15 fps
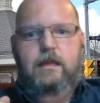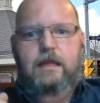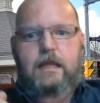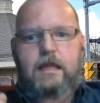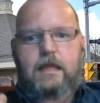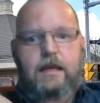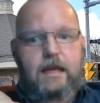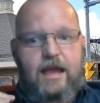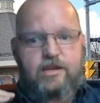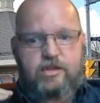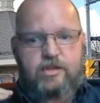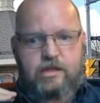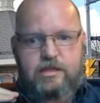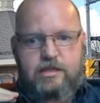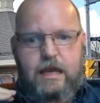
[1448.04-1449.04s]
that it
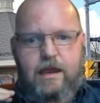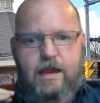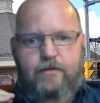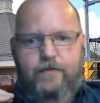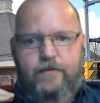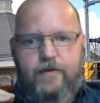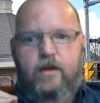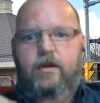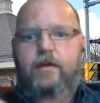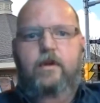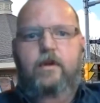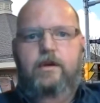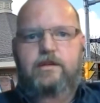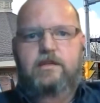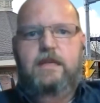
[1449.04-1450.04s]
actually stayed very,
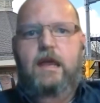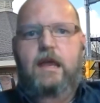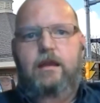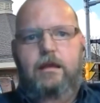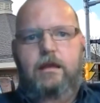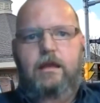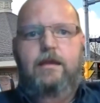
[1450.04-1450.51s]
very steady